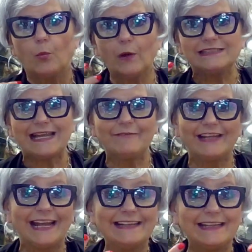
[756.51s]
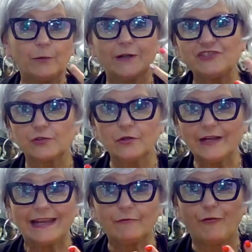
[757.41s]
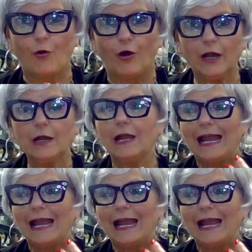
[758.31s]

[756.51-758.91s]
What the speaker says: once I have an idea what you're looking for